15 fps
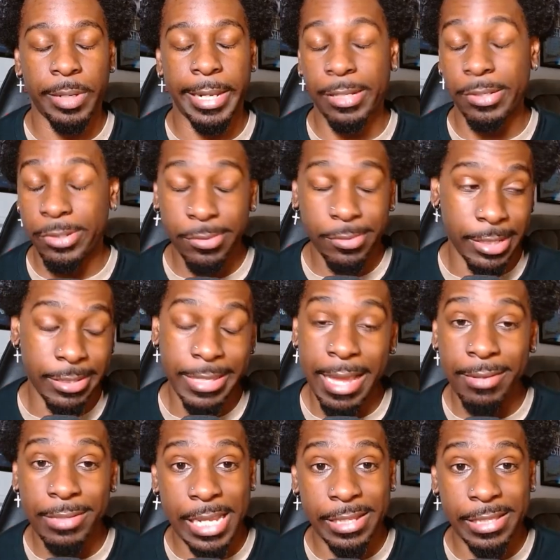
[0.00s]
And truly, it
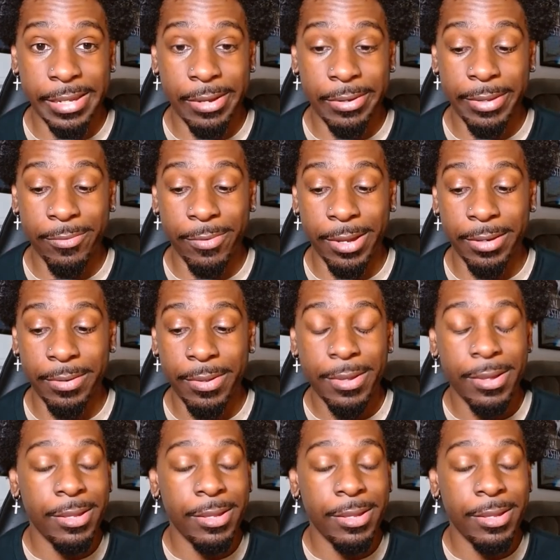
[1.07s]
sounds like the only one.